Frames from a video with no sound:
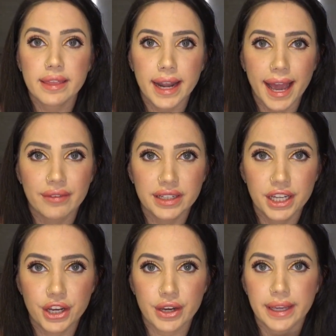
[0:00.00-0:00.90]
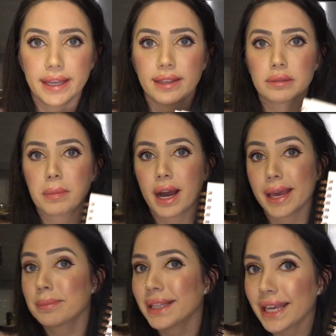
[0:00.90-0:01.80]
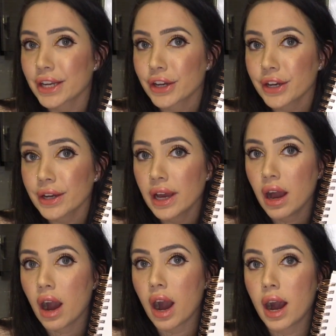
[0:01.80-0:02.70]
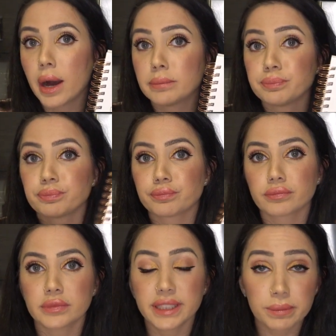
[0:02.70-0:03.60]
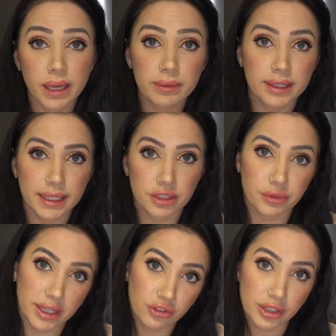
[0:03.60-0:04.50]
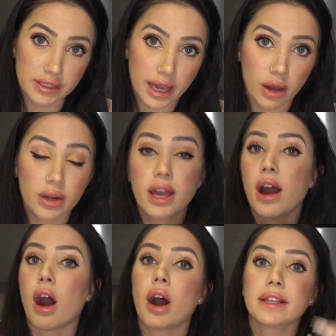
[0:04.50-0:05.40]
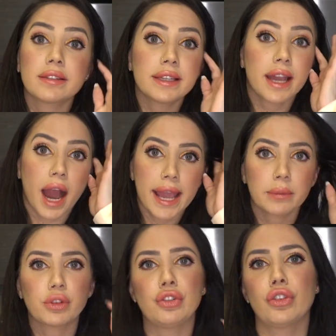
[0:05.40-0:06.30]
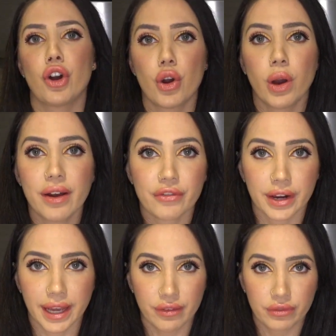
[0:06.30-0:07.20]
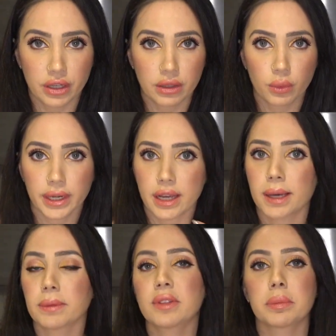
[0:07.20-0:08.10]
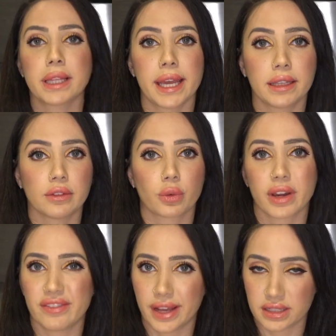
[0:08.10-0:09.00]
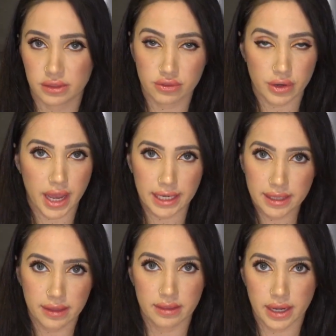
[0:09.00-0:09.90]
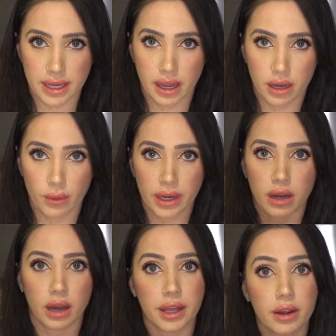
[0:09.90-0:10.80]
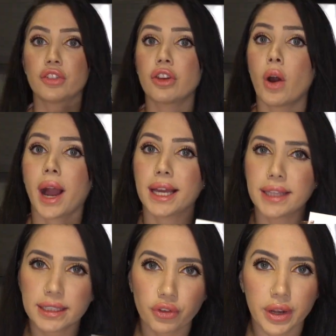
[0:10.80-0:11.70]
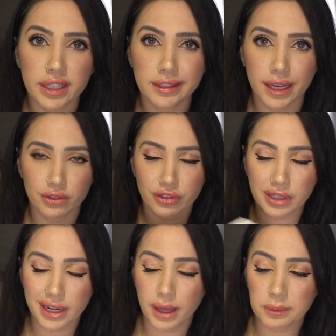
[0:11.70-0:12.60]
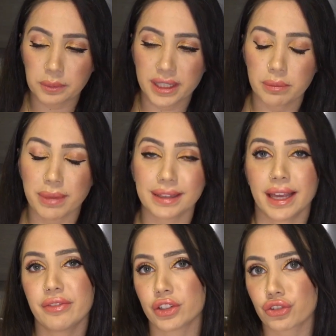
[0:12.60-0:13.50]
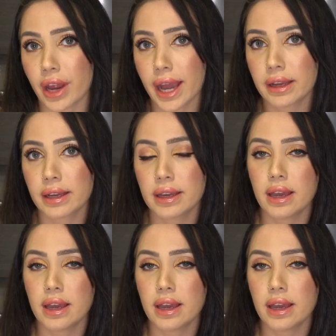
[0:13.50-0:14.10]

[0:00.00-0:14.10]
that I have in here is my planner. Sometimes I like to write down. Honestly, I am so forgetful when it comes to plans or events or anything that I got going on. So I like to write it down. It just kind of helps me keep my life in track.